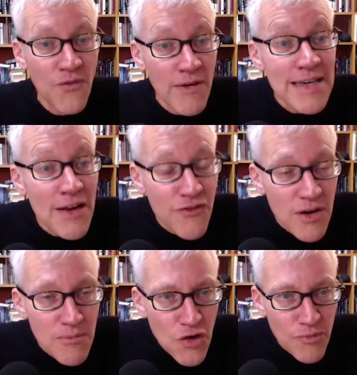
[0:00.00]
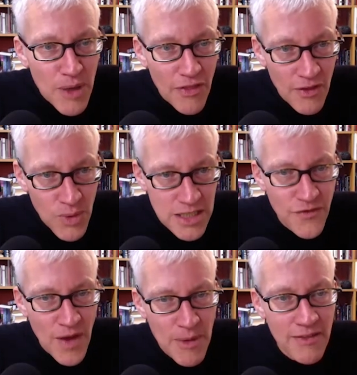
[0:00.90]
very different movements, of
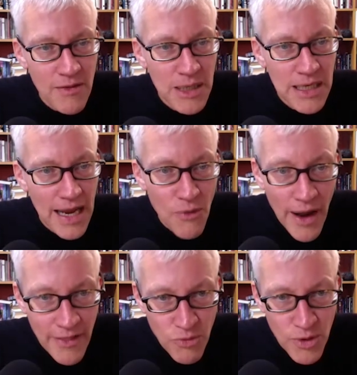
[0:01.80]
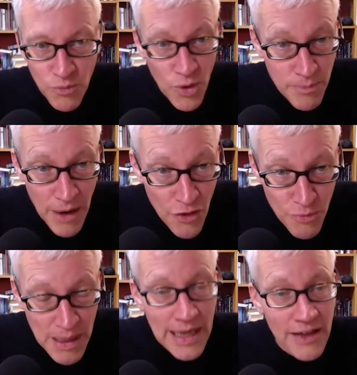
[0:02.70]
which feminism and gay rights would
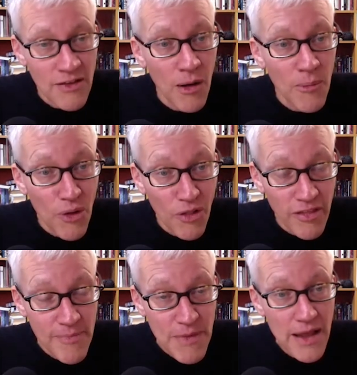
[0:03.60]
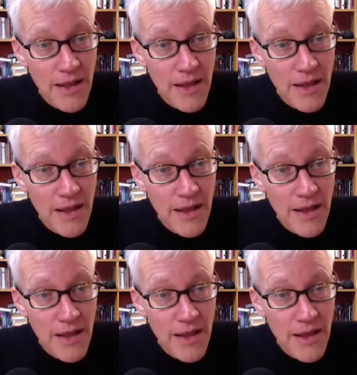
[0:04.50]
both be examples.